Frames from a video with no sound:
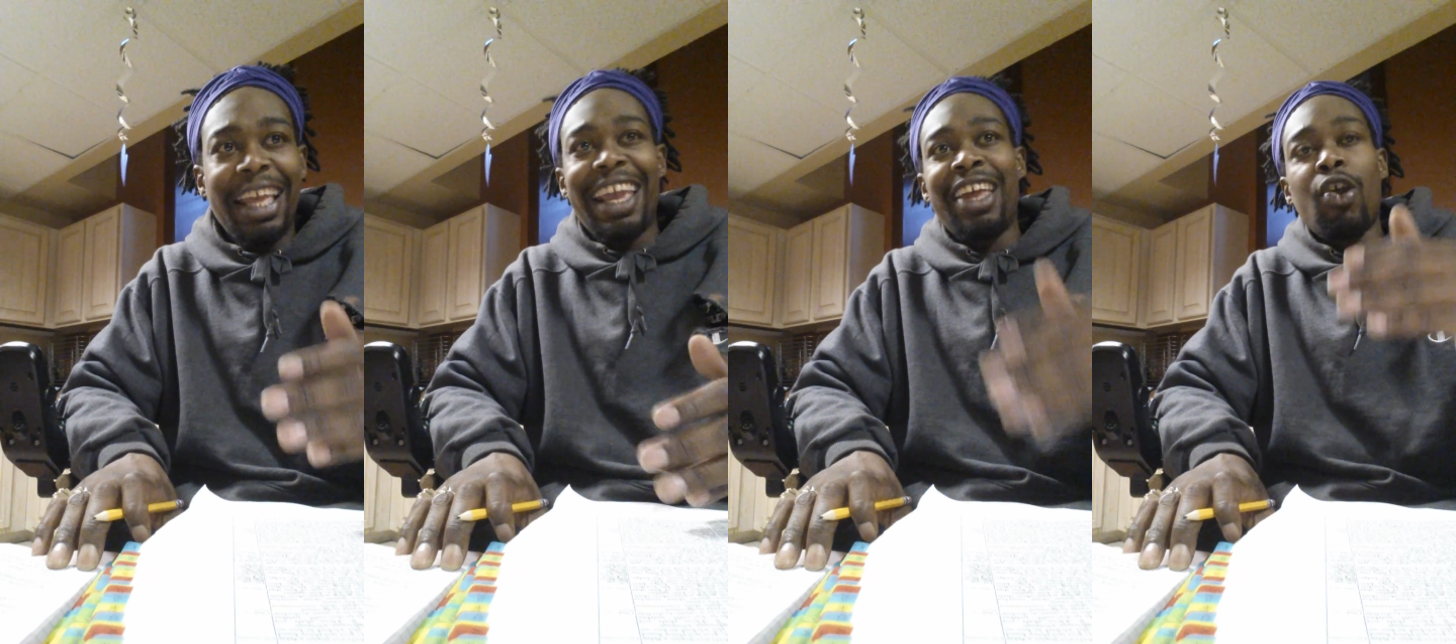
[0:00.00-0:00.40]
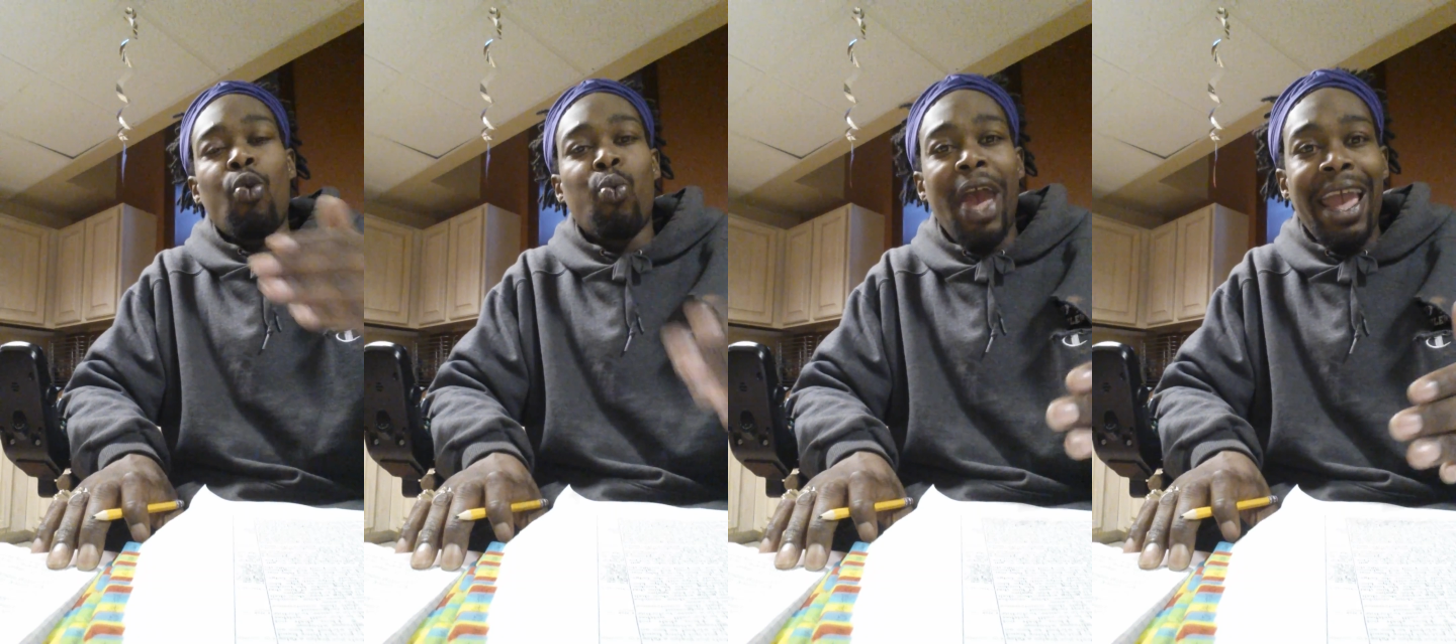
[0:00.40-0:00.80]
in a
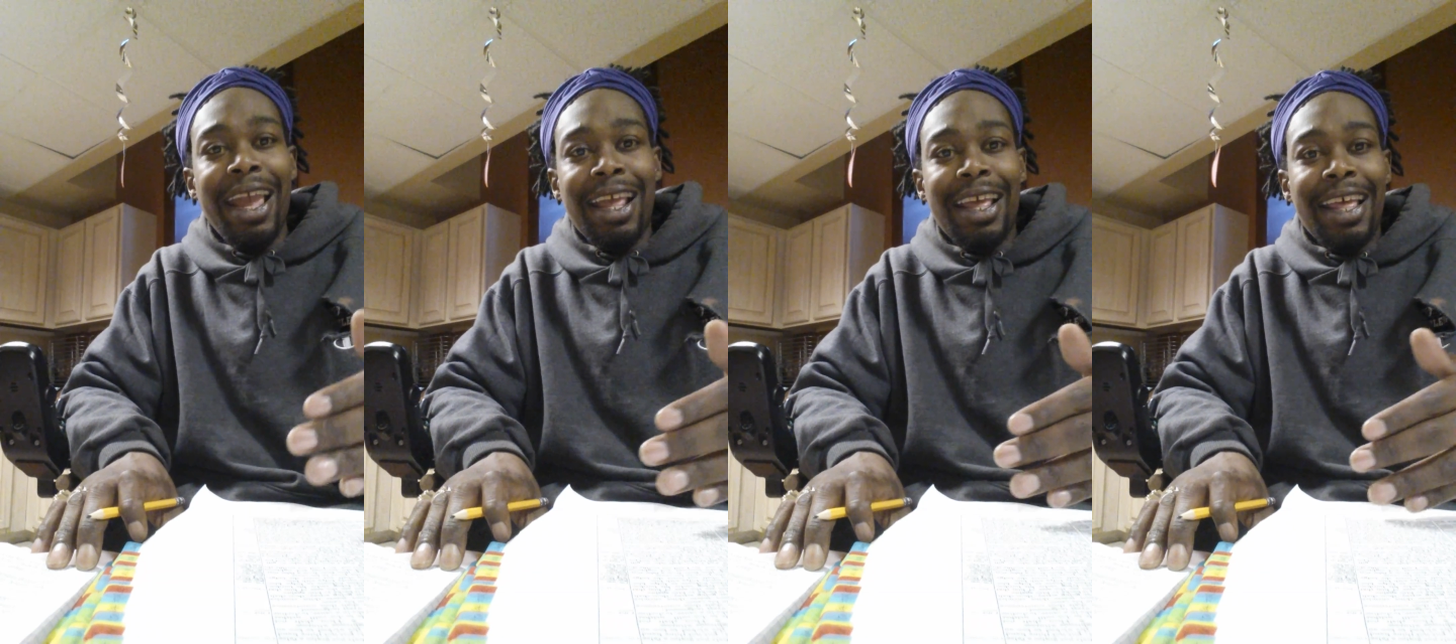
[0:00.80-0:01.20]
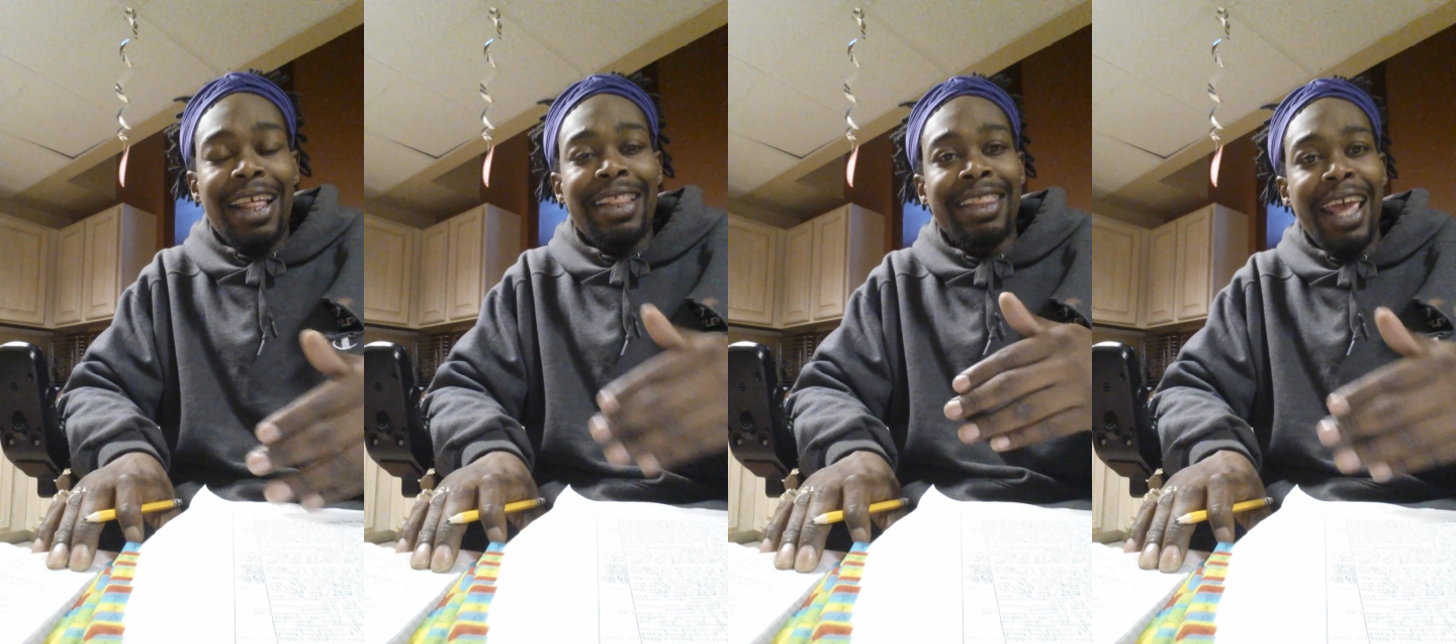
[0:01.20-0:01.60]
way
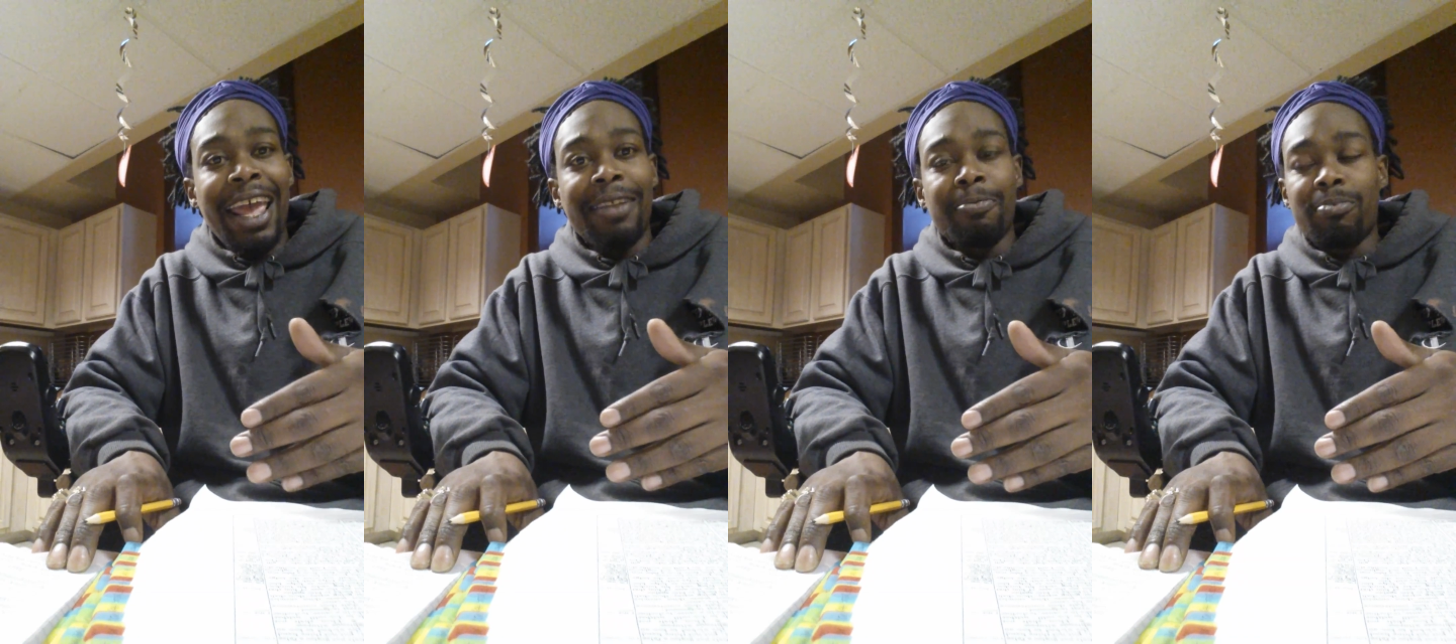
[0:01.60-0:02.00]
that